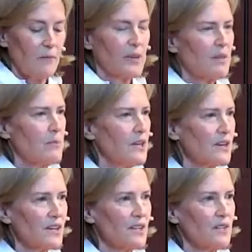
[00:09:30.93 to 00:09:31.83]
but the
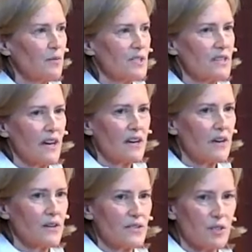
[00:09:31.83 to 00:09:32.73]
miracle was not
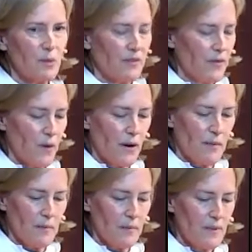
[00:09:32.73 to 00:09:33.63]
hers to
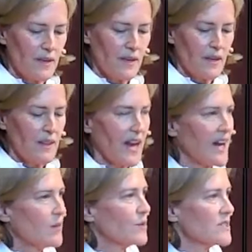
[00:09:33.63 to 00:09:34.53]
perform.
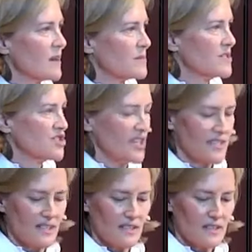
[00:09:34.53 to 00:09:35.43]
That was up to
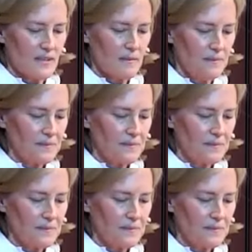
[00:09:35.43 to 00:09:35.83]
Jesus.